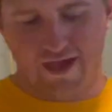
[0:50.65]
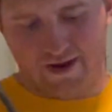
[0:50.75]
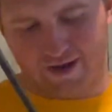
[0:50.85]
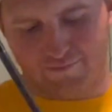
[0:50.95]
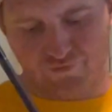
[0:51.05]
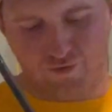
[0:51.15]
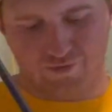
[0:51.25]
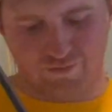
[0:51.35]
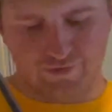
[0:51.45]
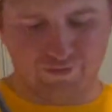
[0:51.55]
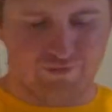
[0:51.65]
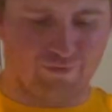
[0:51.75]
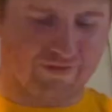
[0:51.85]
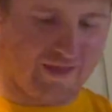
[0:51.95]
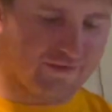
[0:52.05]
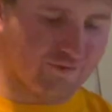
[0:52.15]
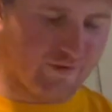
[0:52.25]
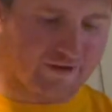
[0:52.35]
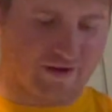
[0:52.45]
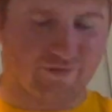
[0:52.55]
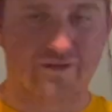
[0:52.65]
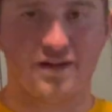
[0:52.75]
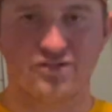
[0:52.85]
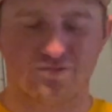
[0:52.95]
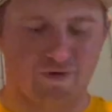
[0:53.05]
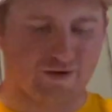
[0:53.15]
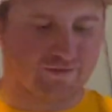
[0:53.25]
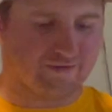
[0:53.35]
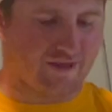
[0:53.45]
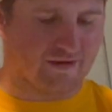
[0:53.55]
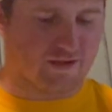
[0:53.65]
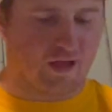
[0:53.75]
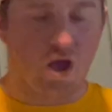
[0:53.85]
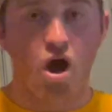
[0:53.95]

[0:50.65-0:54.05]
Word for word: and I broke the reel doing that, so right now it's got a Shimano Sienna.